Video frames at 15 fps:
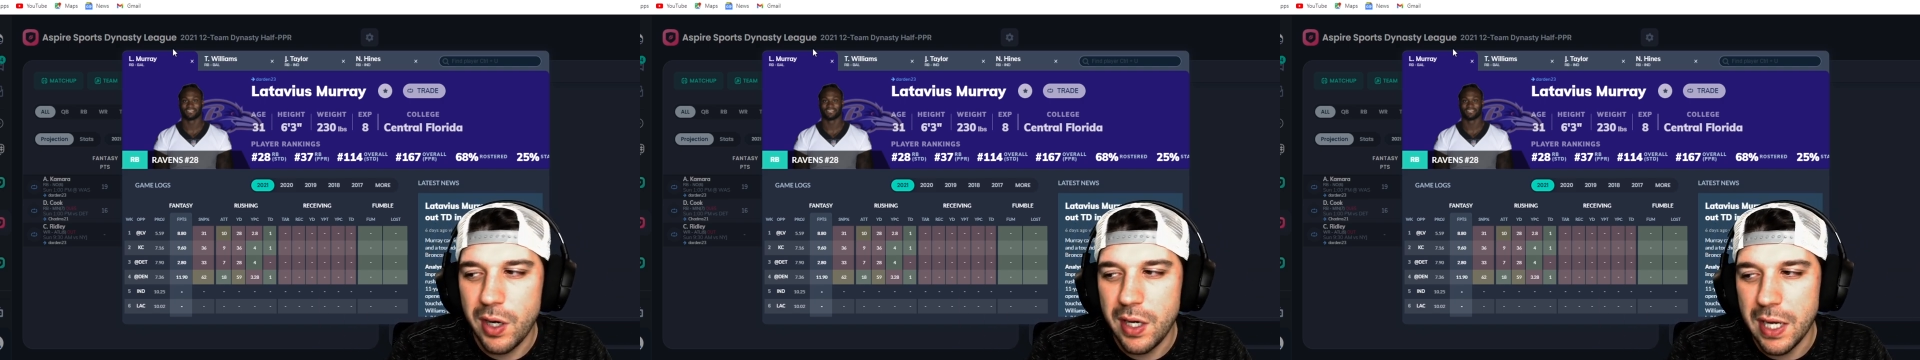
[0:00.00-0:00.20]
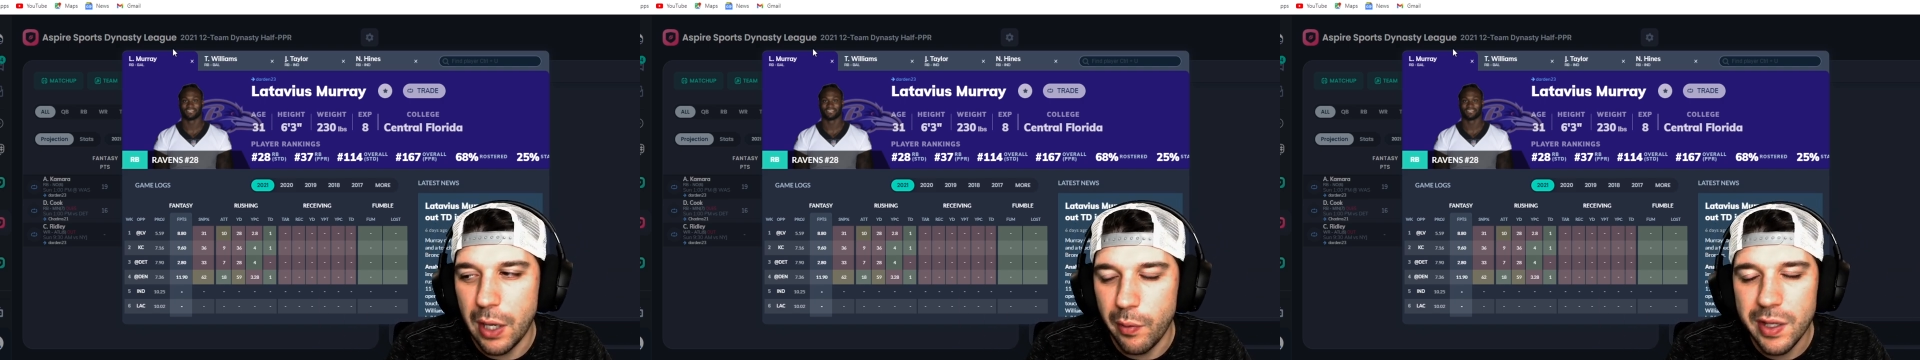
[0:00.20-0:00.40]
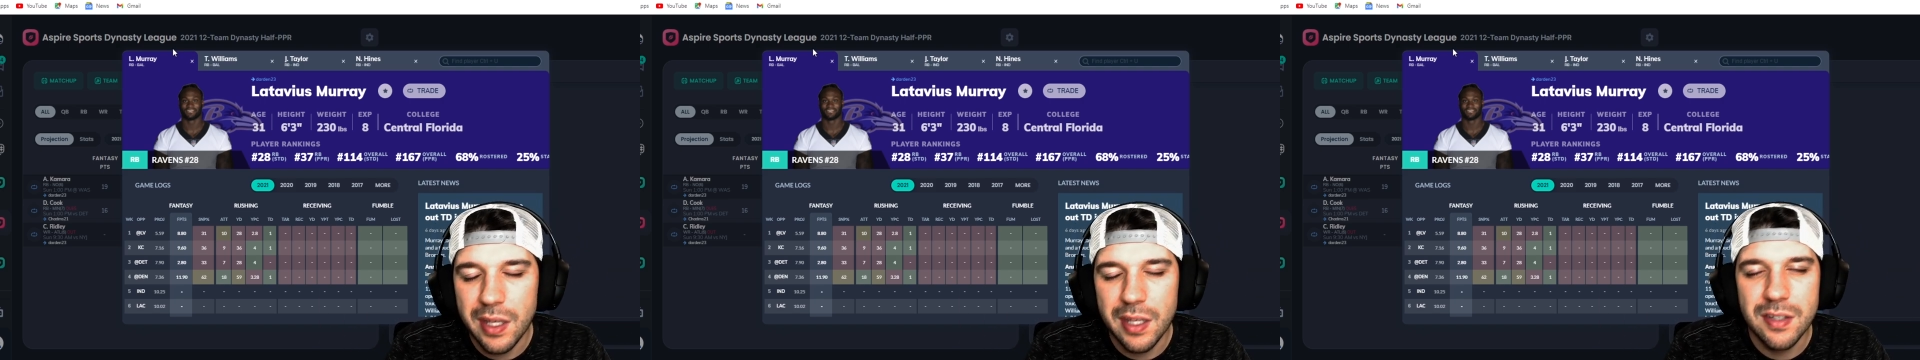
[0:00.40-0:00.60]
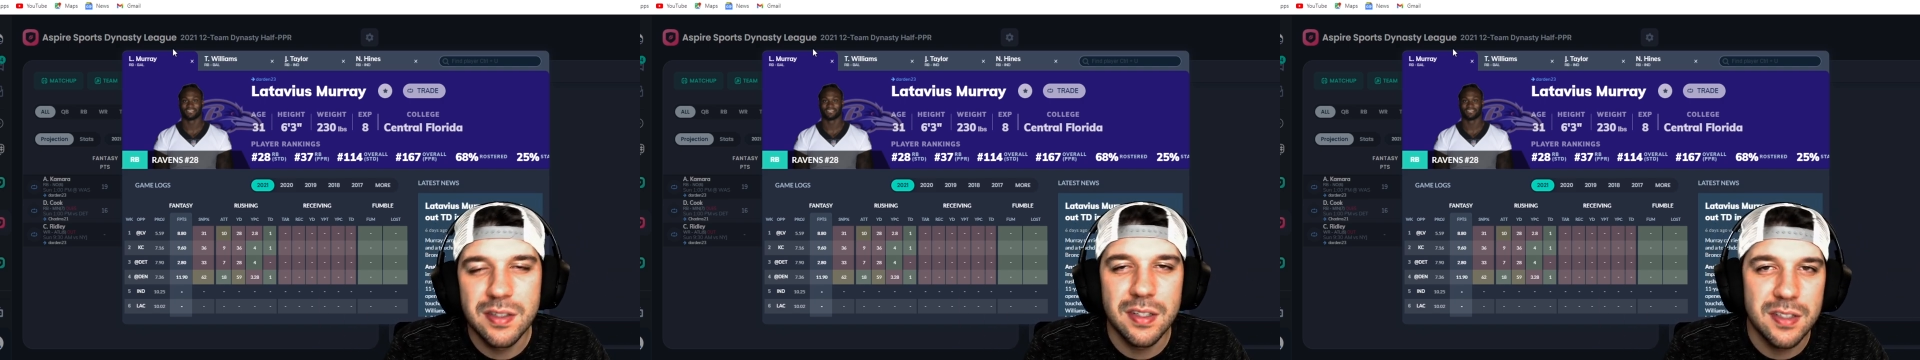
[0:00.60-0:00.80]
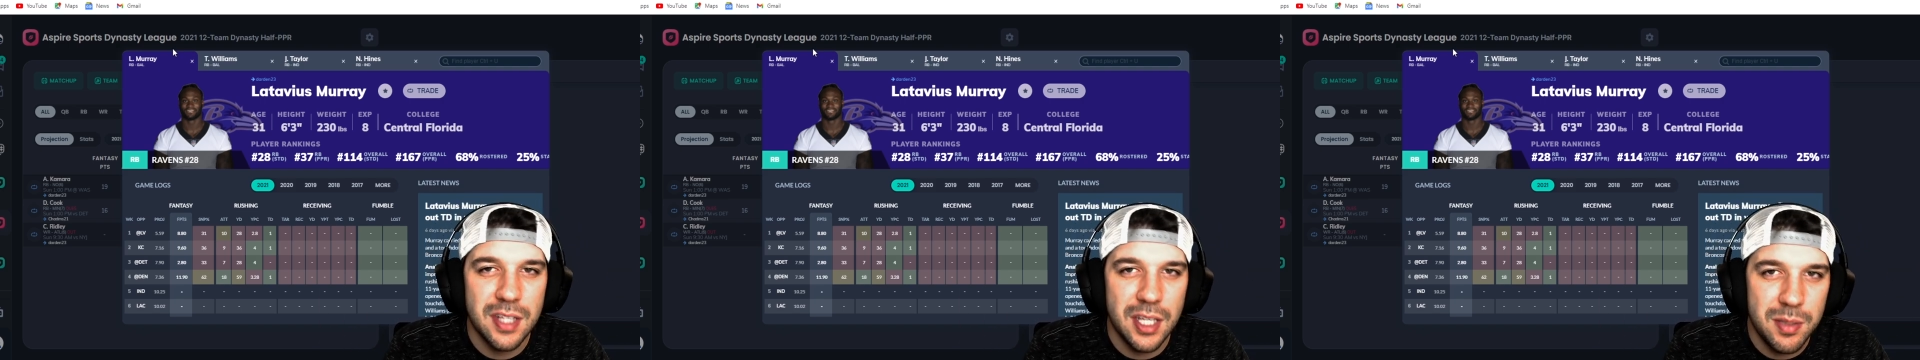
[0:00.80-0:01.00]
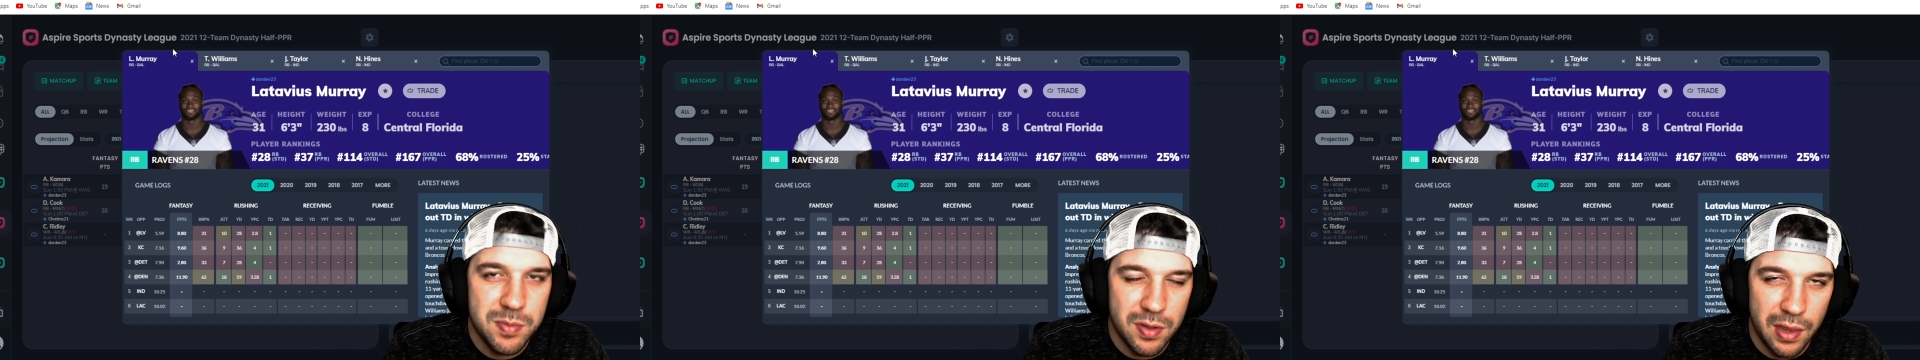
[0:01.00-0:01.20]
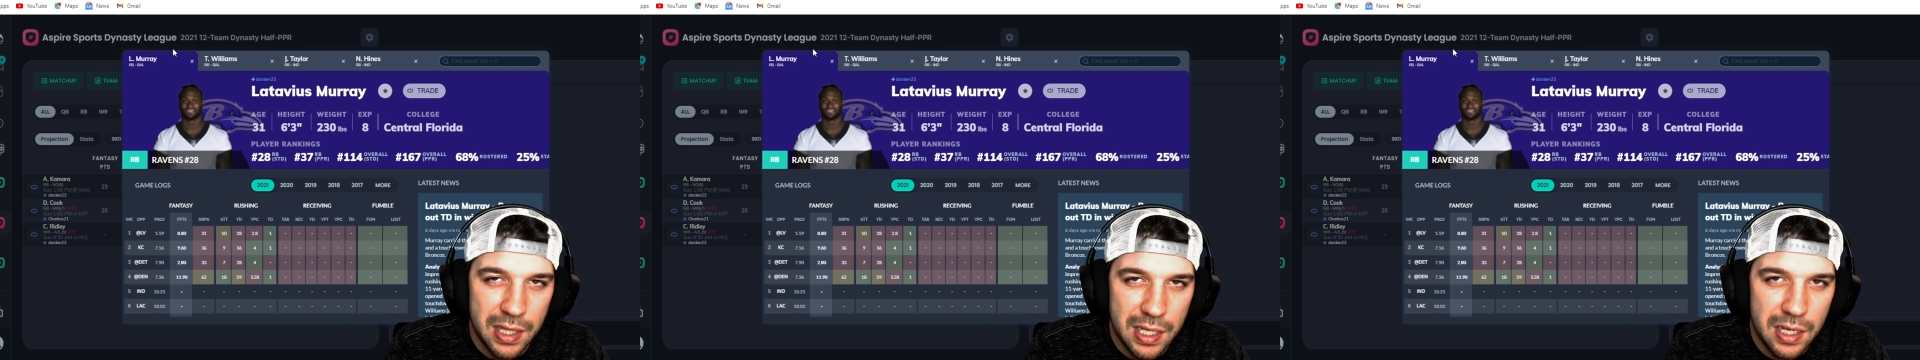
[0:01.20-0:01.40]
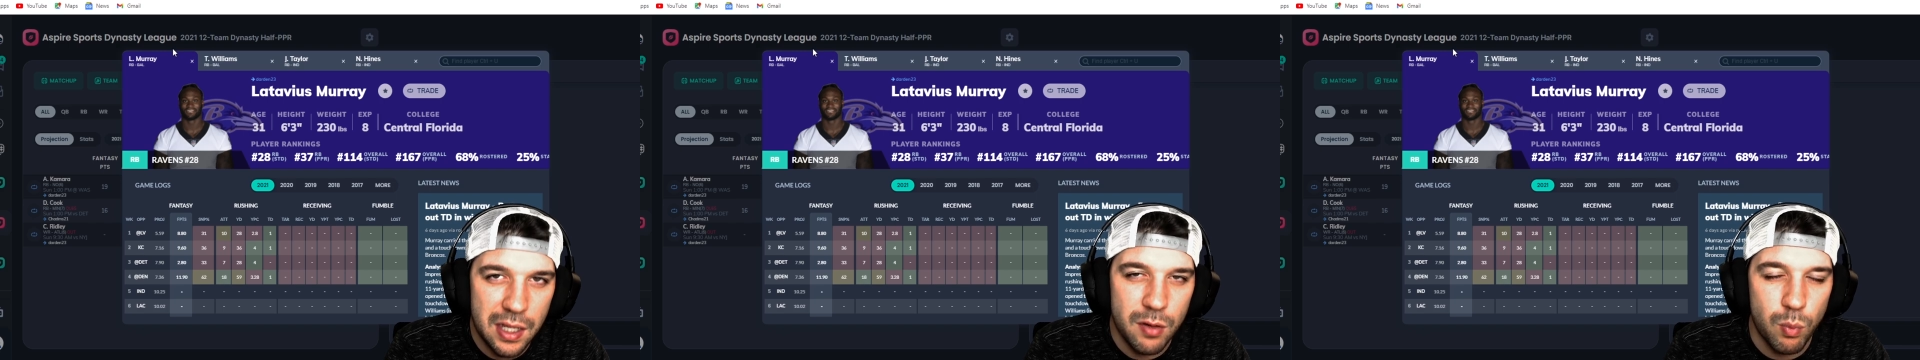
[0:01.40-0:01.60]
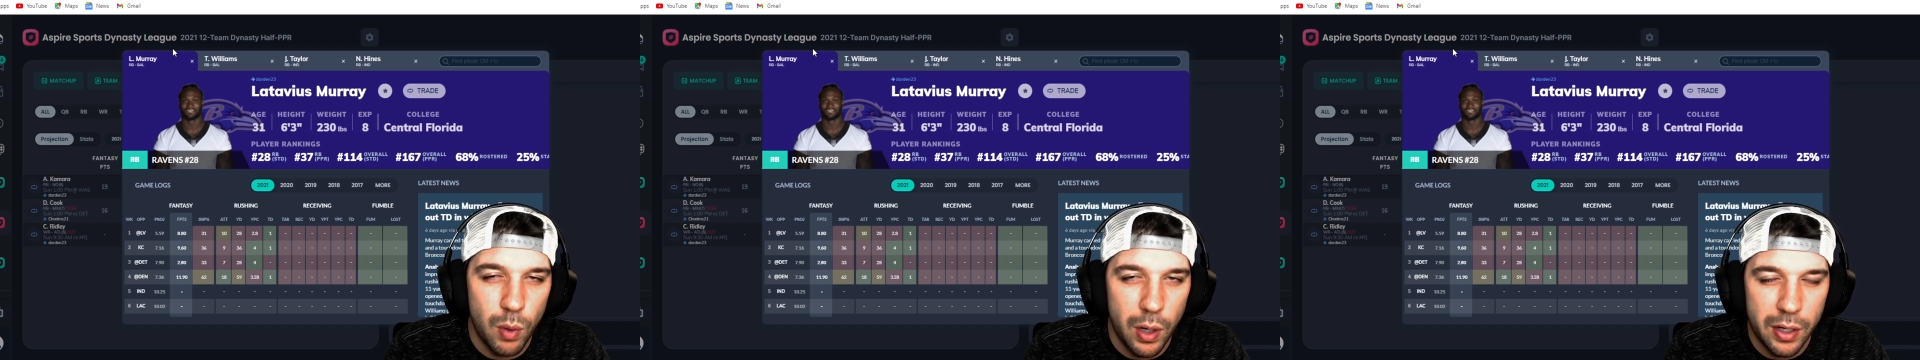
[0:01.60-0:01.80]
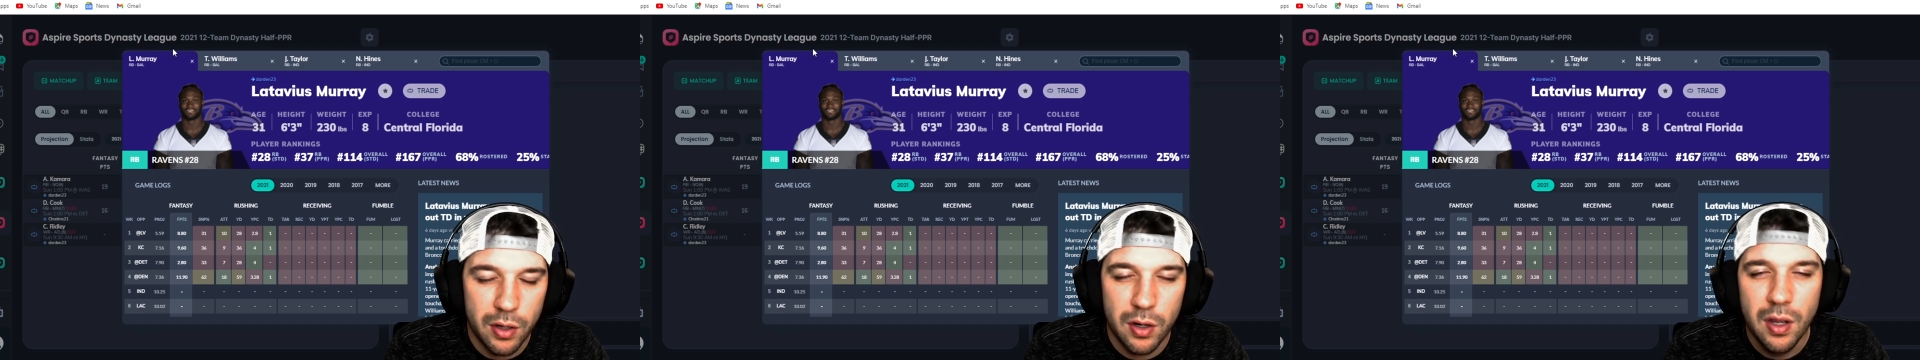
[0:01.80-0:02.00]
Now, he is this team's leading
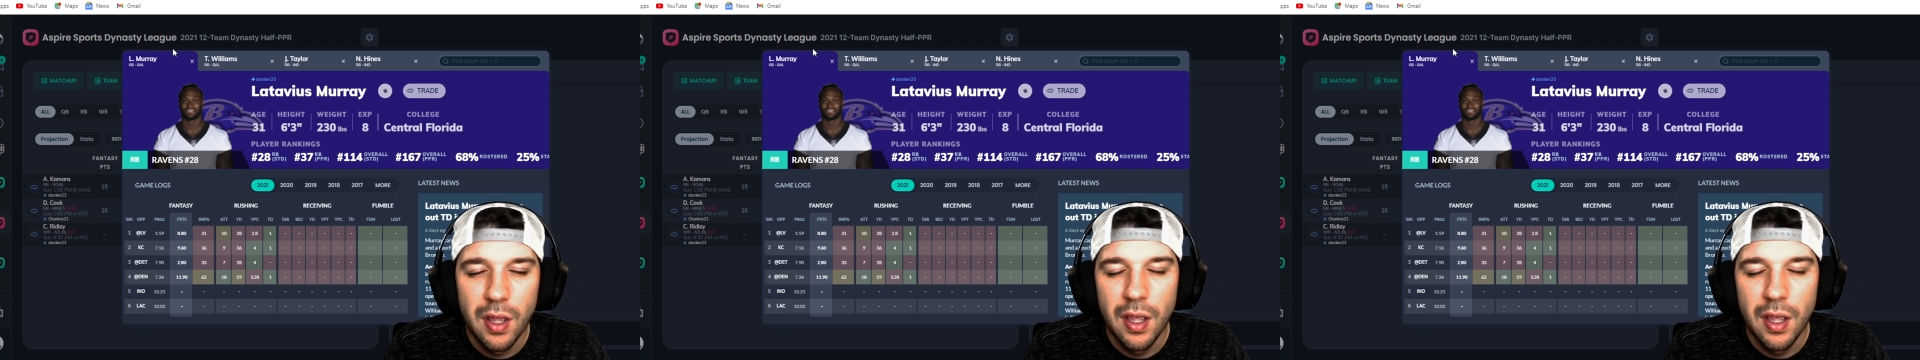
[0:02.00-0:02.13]
runner.